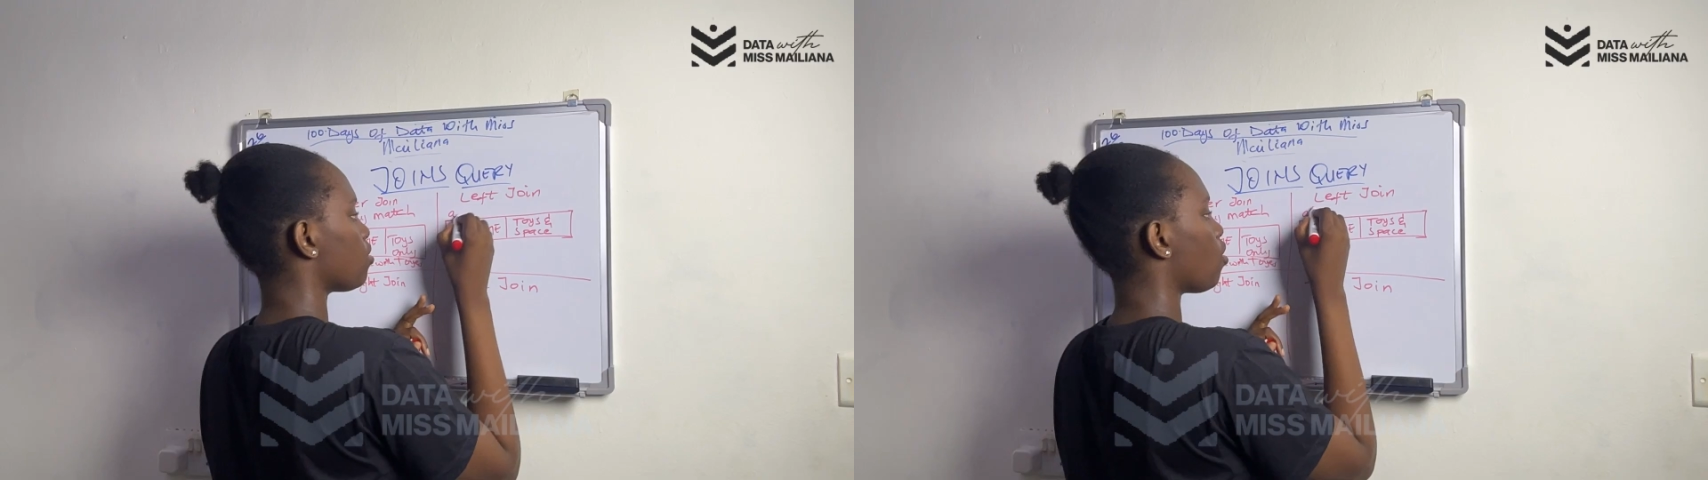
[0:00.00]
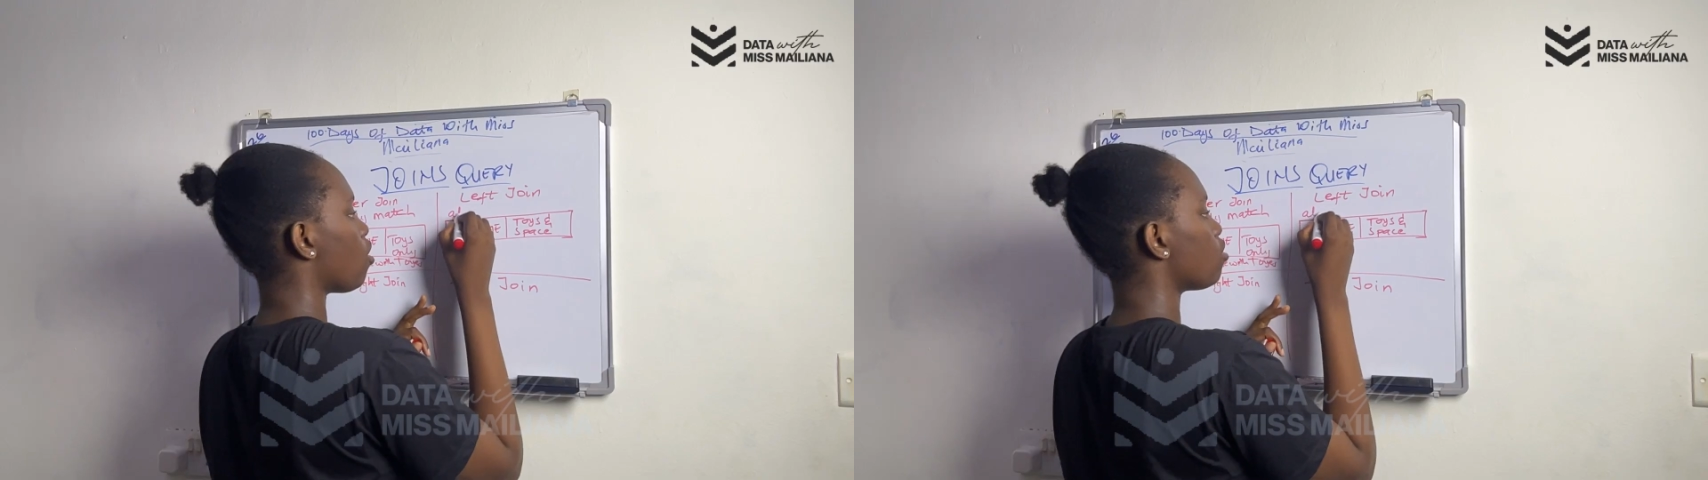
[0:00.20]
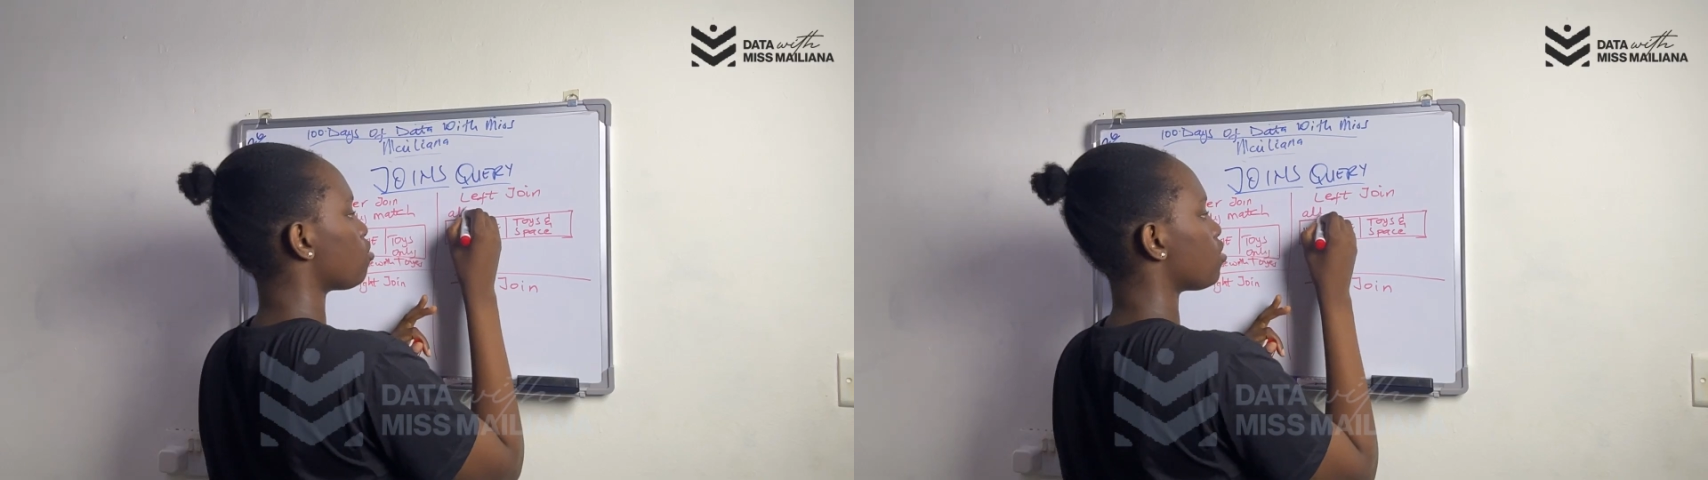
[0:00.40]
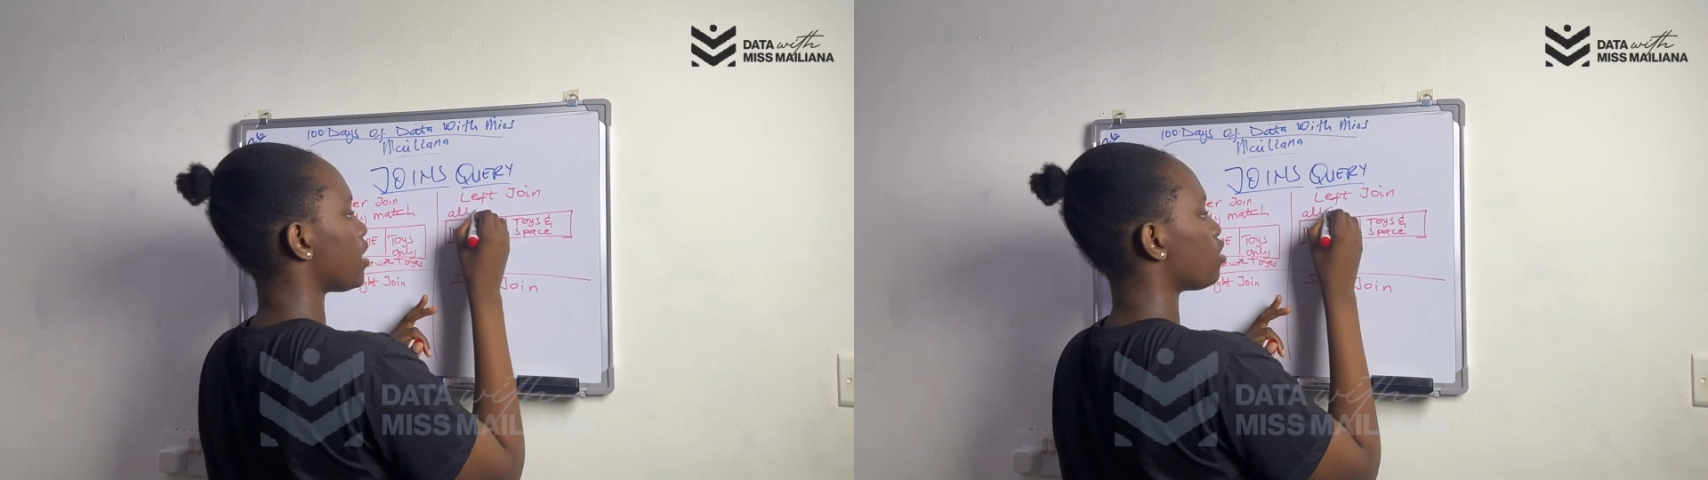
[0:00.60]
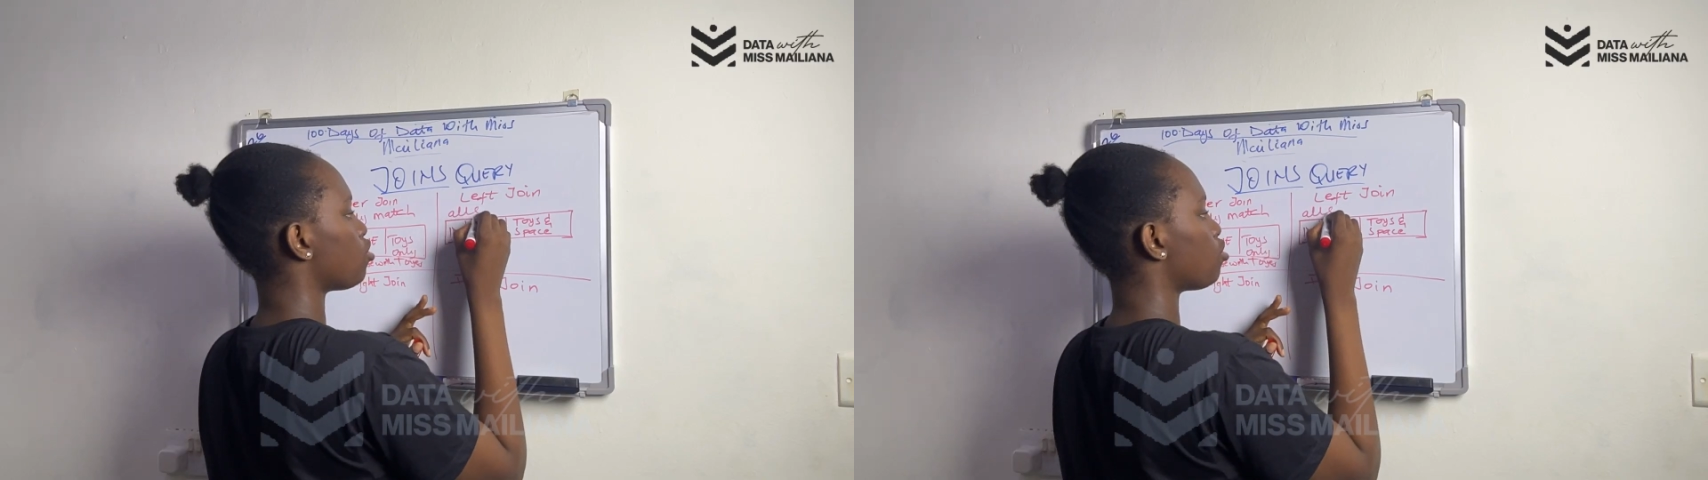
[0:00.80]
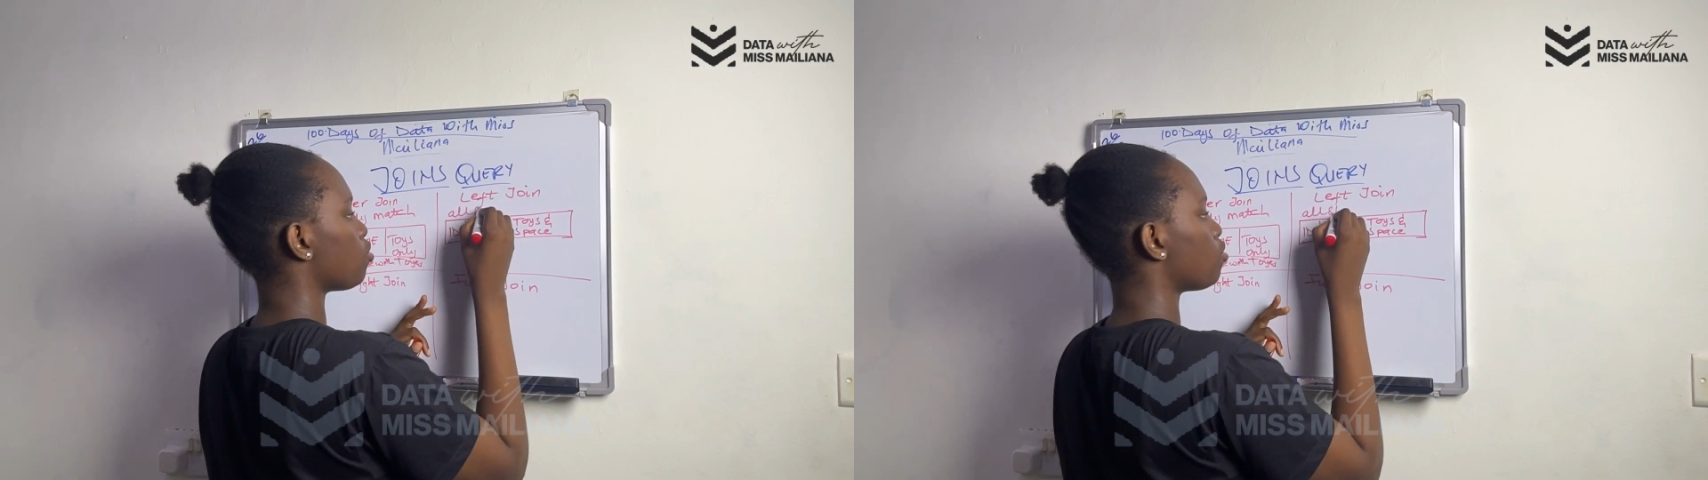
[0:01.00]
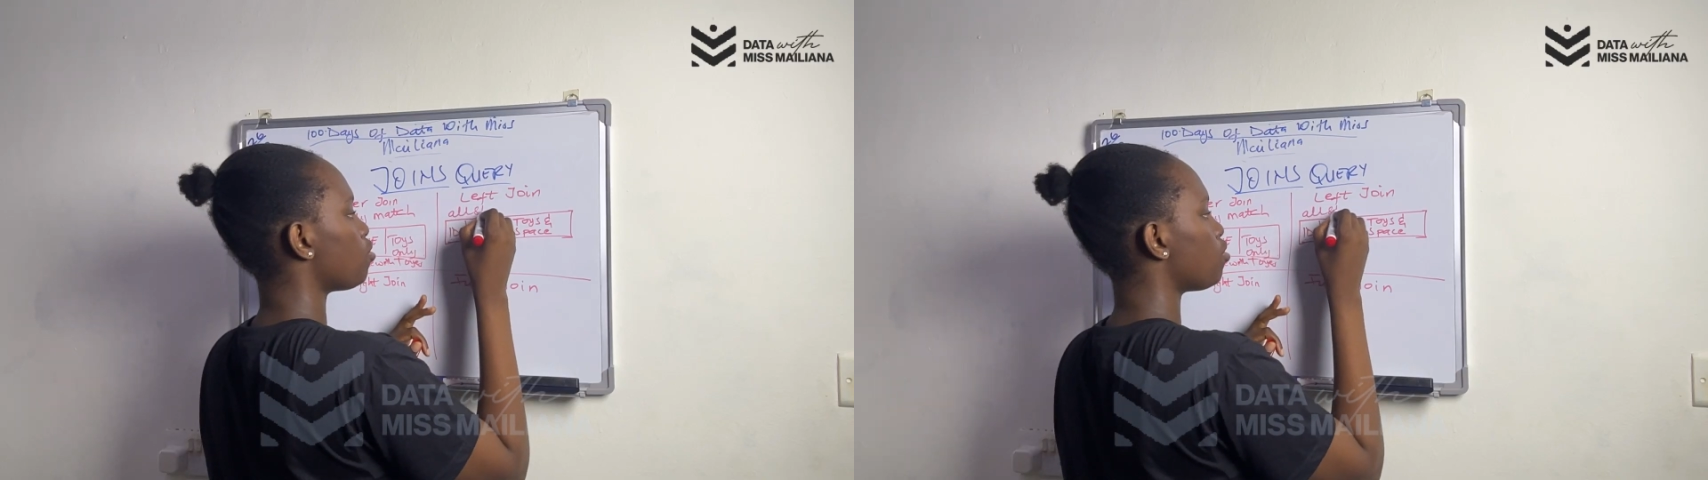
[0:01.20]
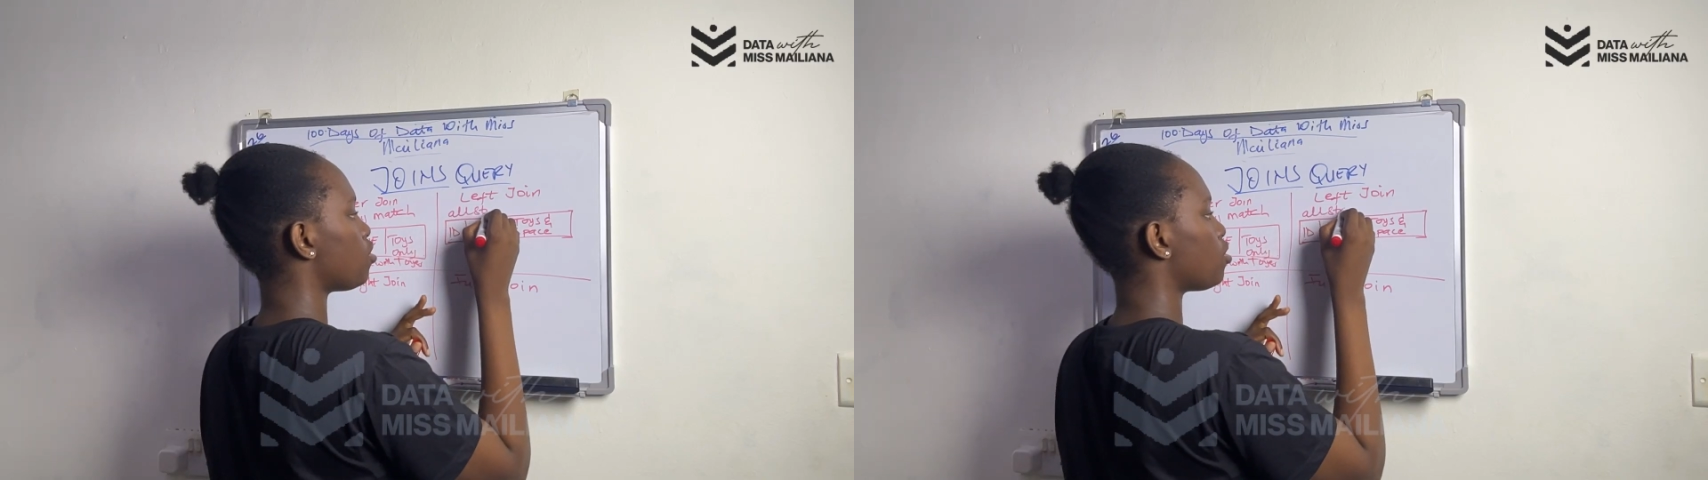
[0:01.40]
So all students
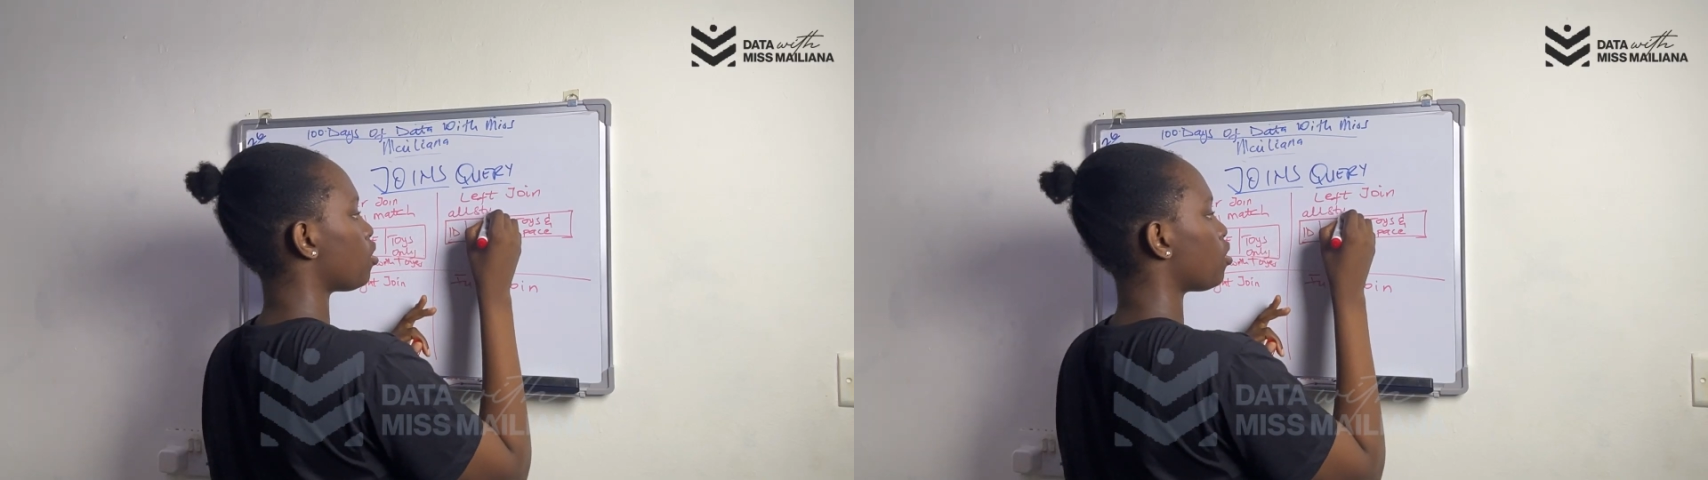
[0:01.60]
shows